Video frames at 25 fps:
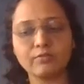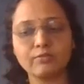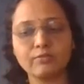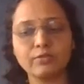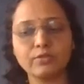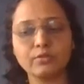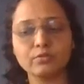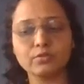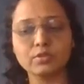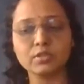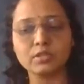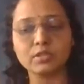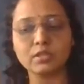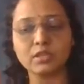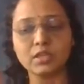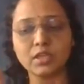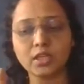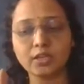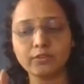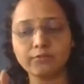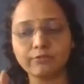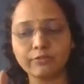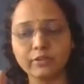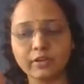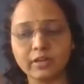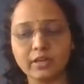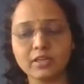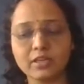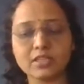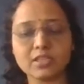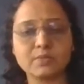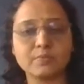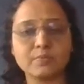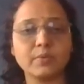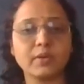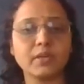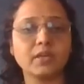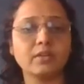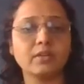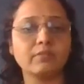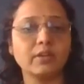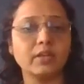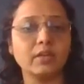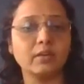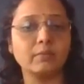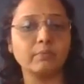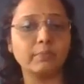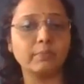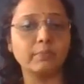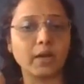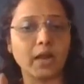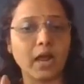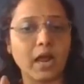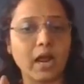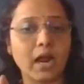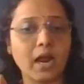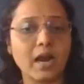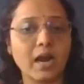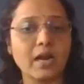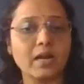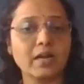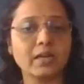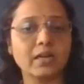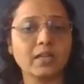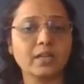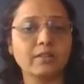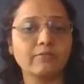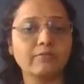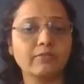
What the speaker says: If you difference between plant,